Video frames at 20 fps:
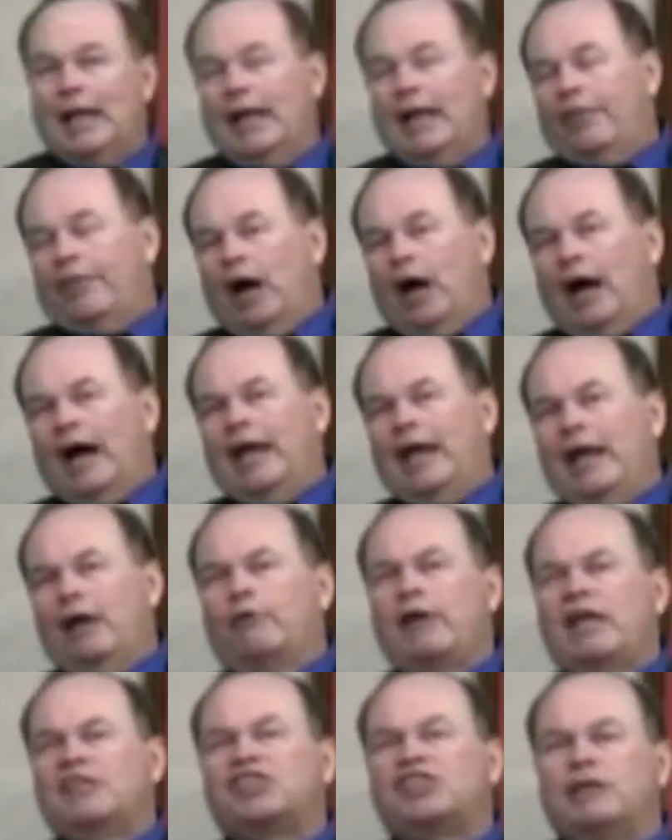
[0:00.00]
Now, the
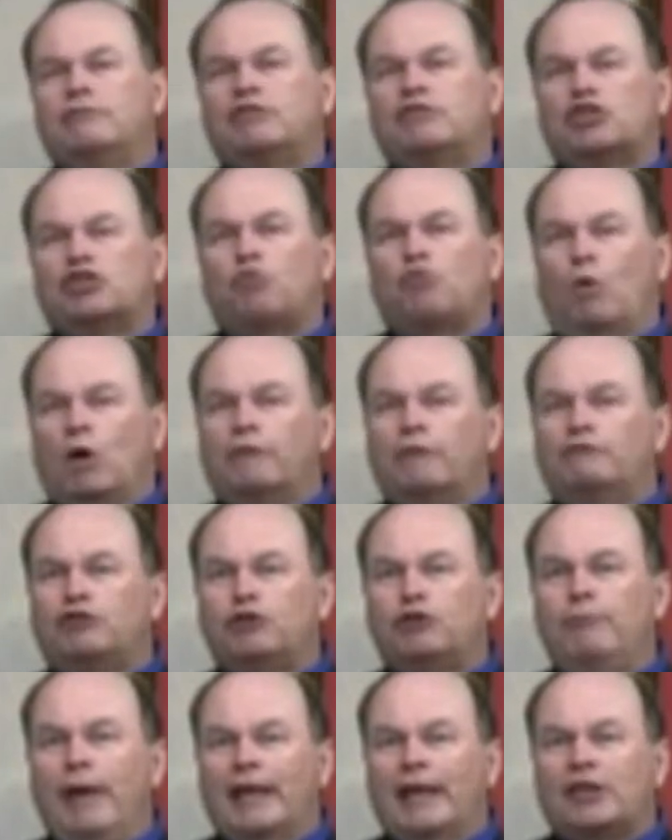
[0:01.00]
IRS gives us one of
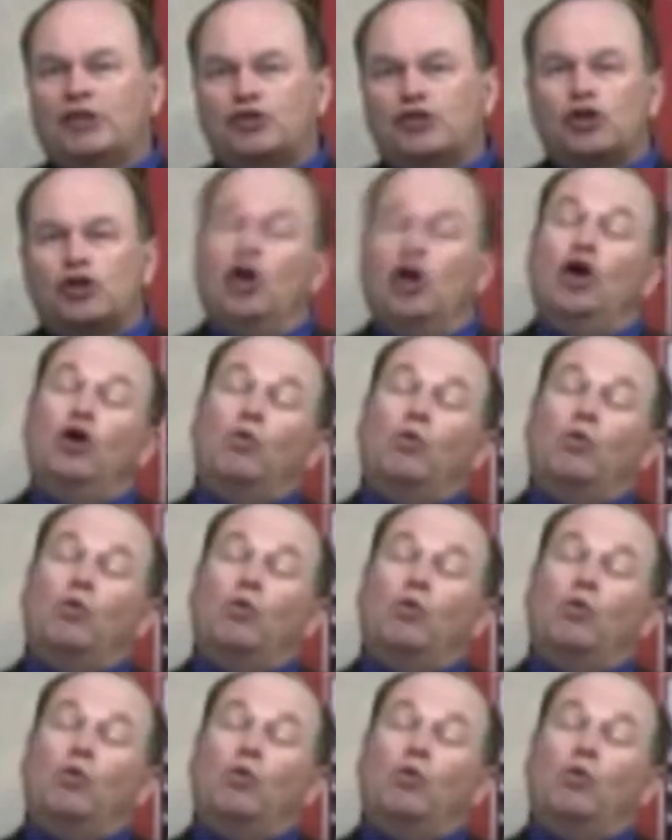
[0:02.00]
two methods.